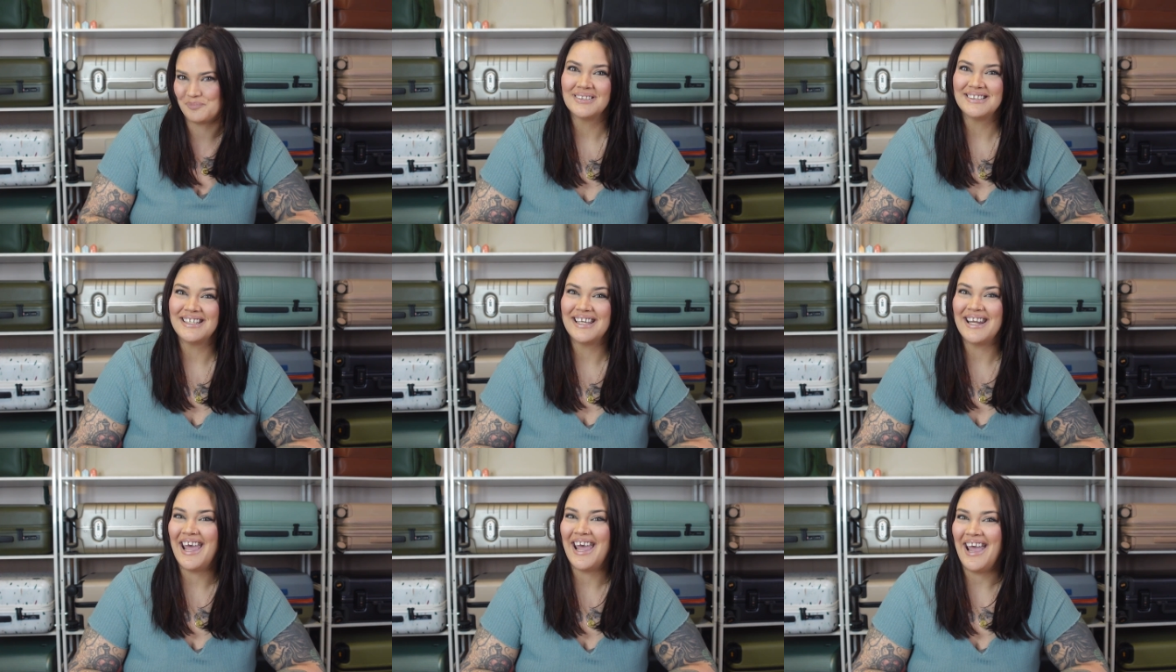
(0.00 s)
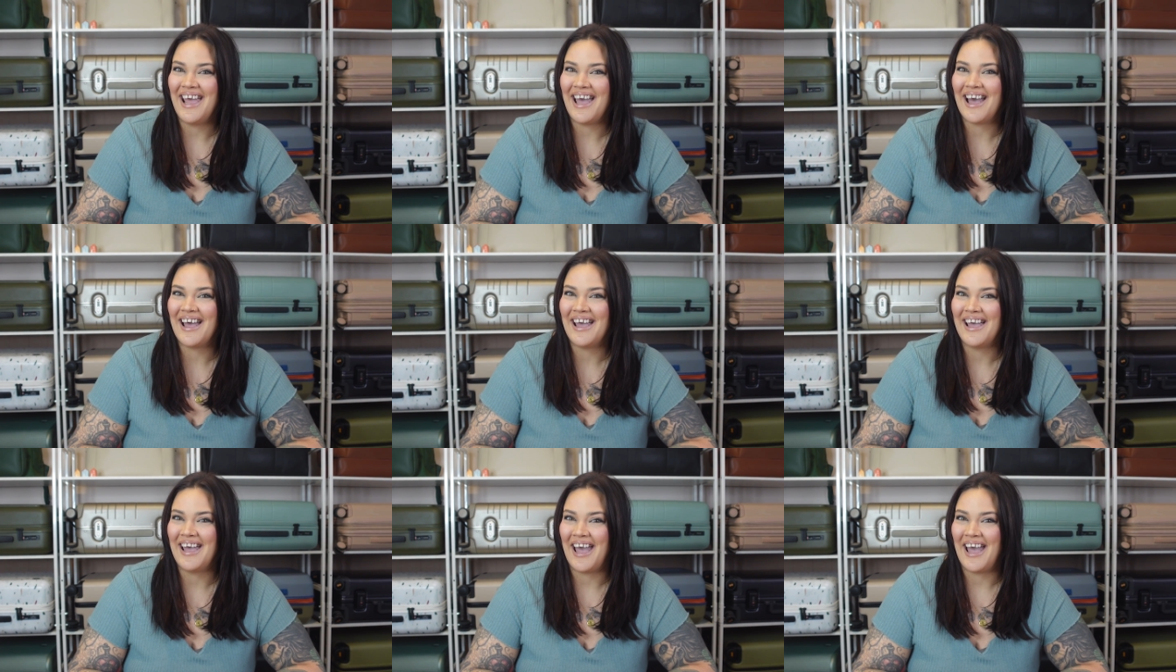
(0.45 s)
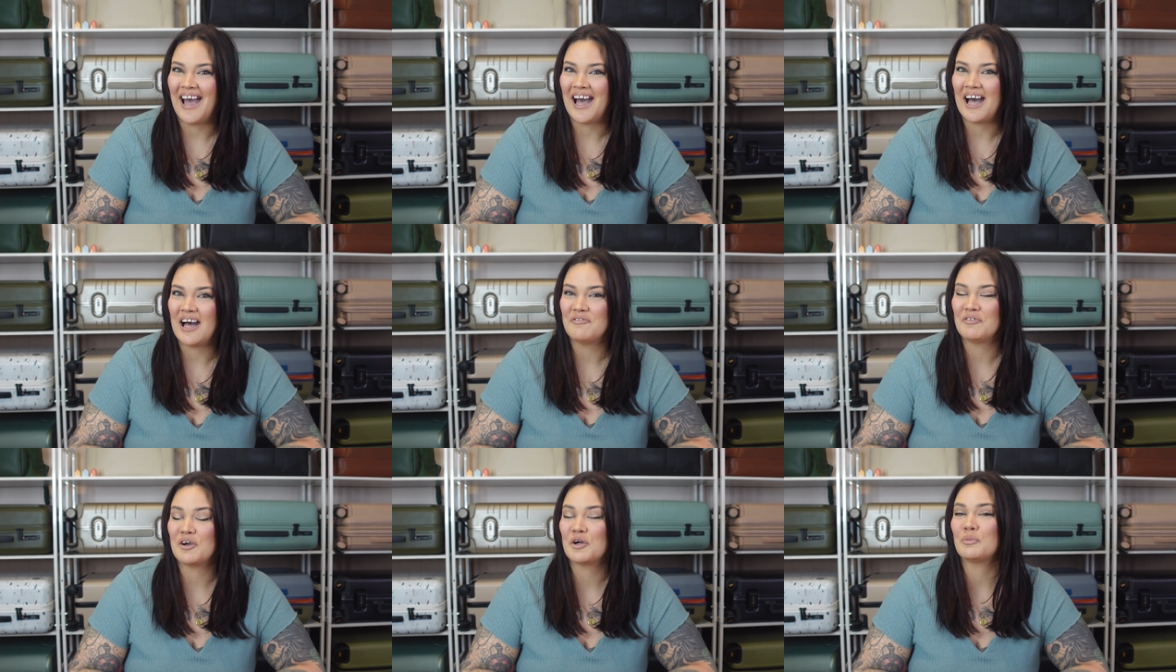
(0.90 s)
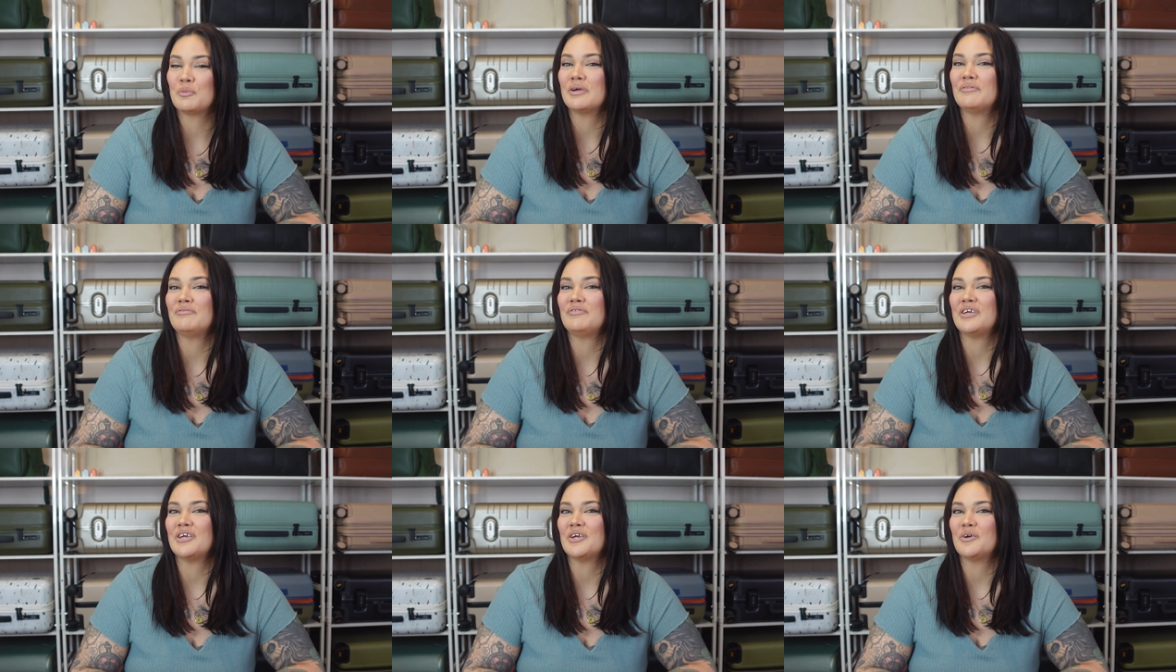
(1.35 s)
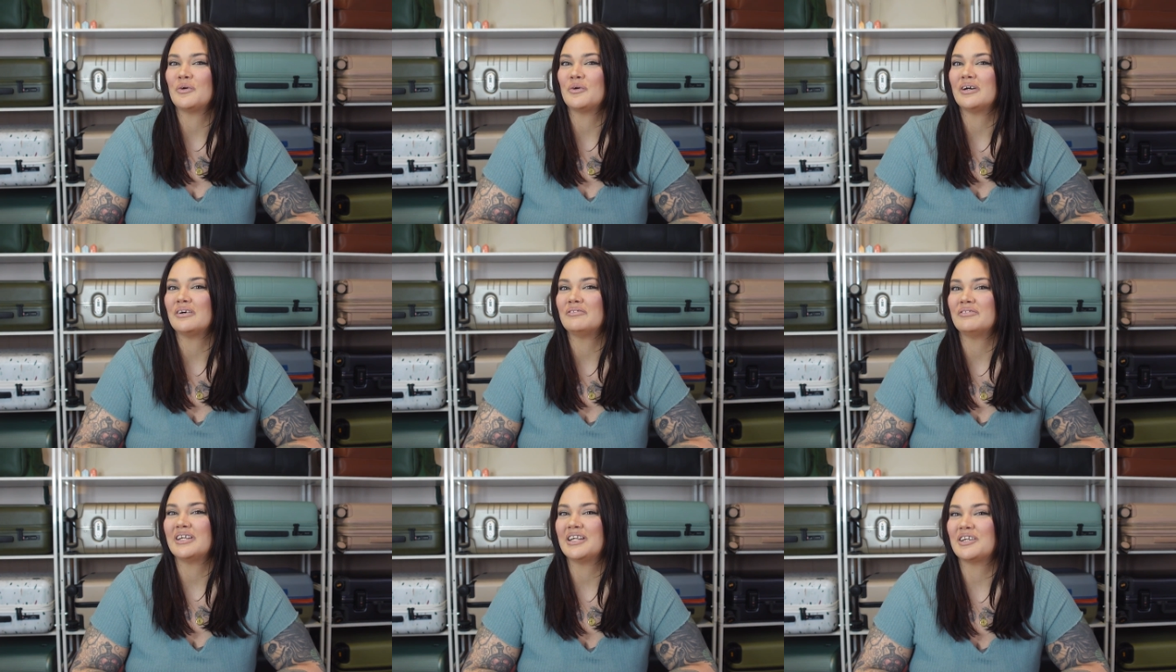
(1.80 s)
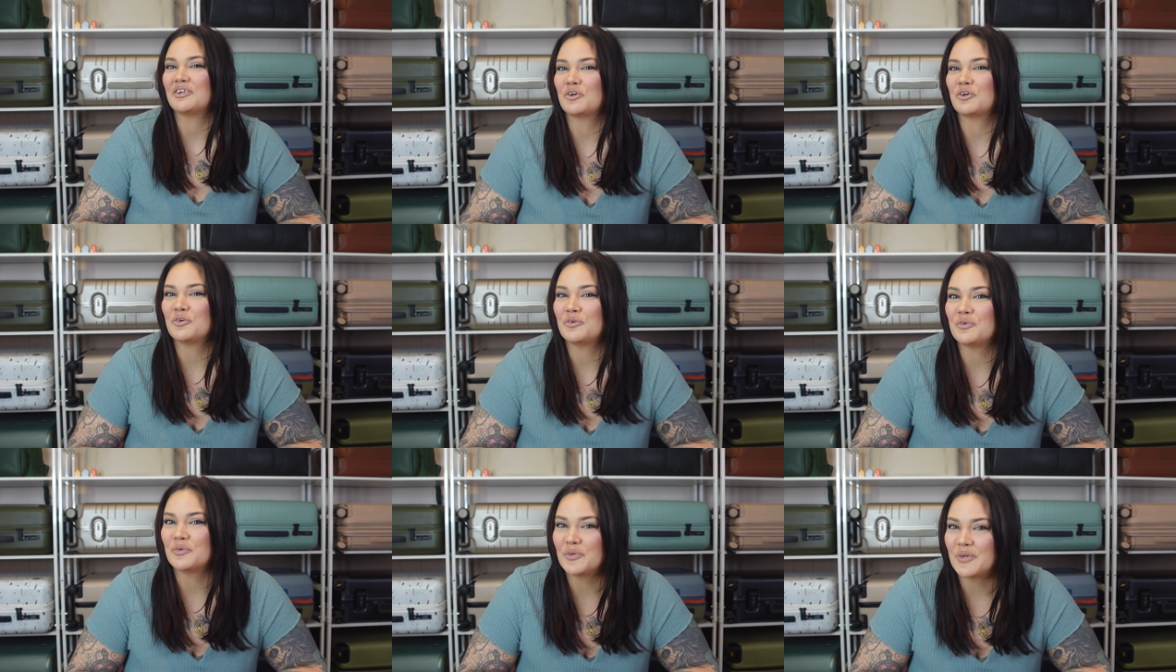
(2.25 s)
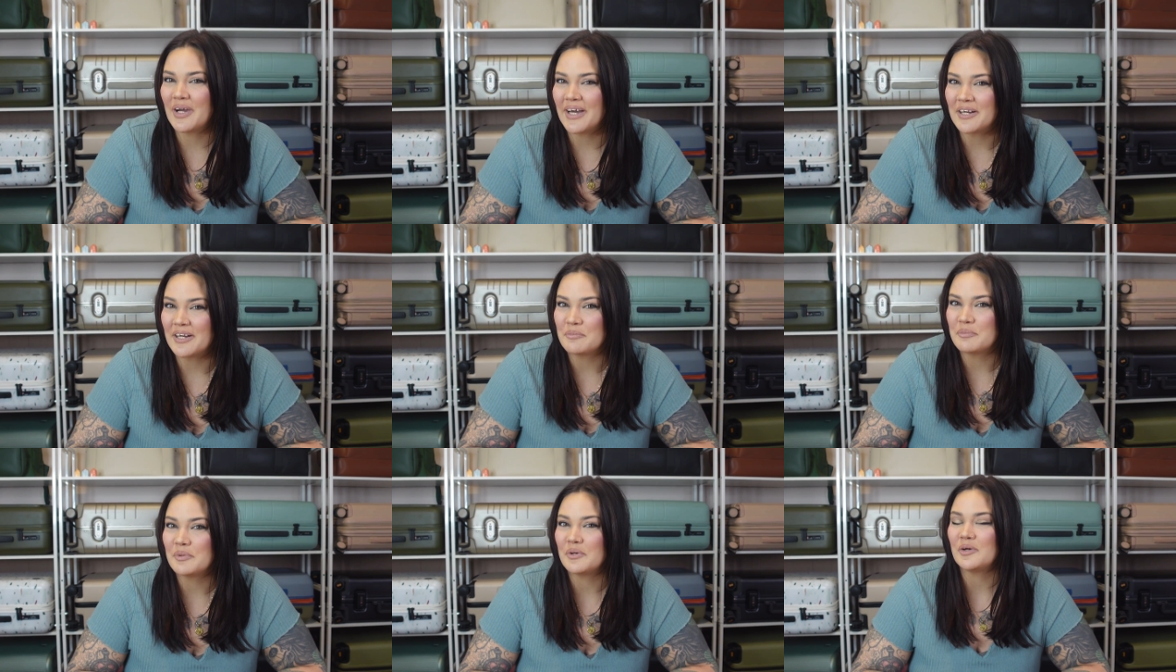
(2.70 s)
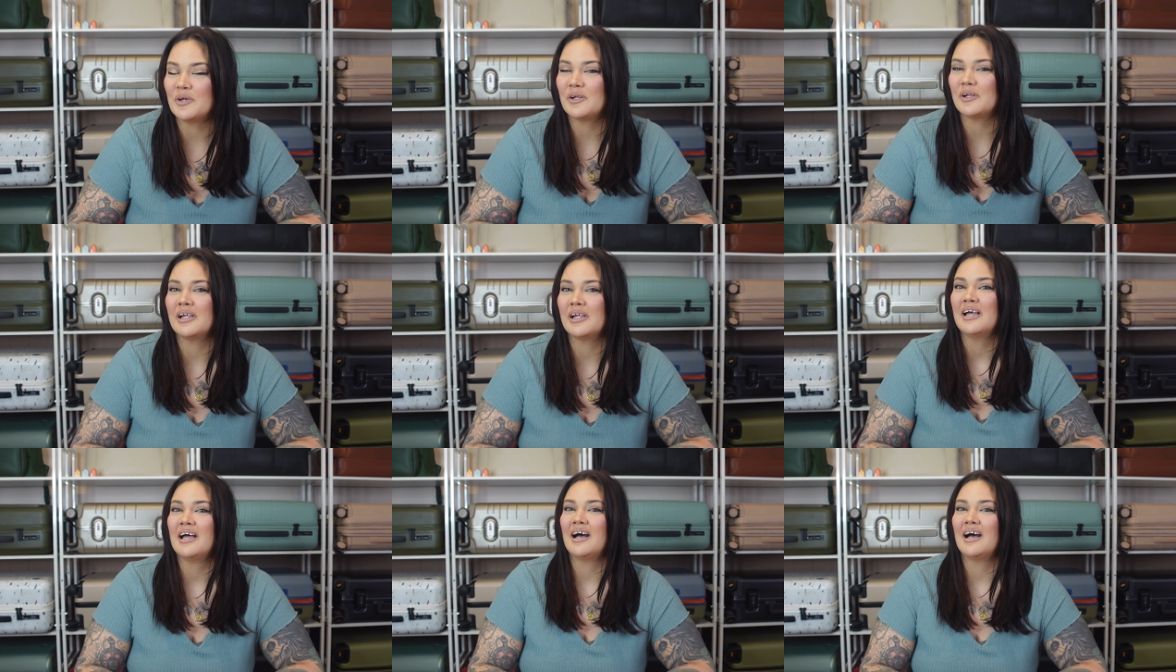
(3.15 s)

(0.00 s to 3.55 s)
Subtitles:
Today I have a review of an incredible